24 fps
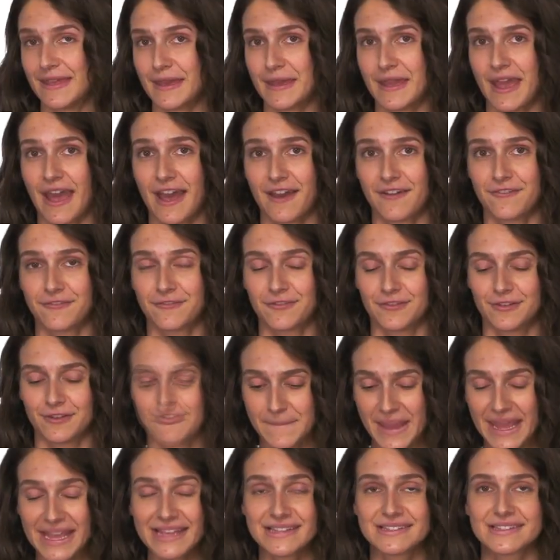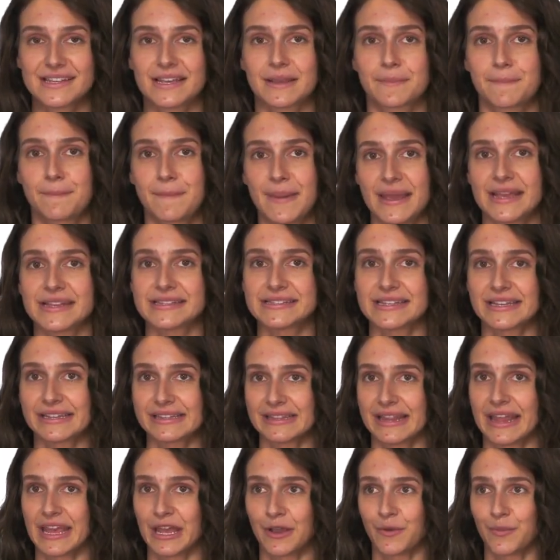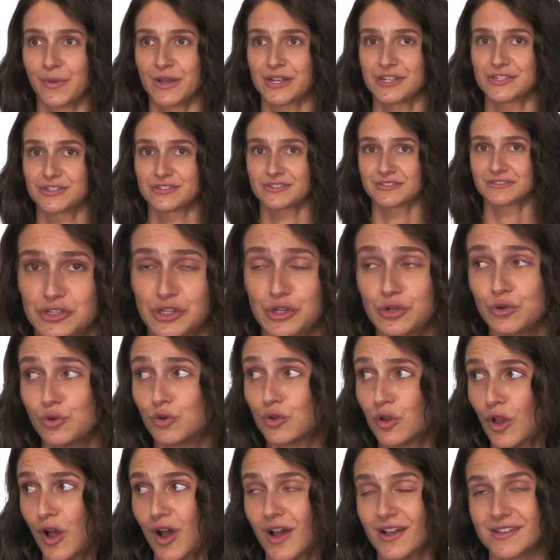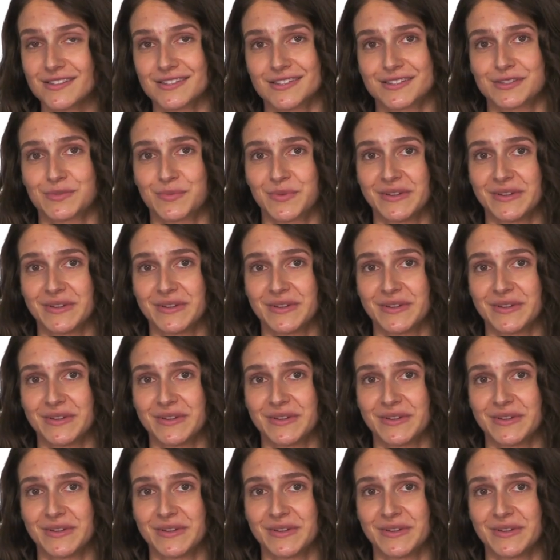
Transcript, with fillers: They have basic, basic language, two clauses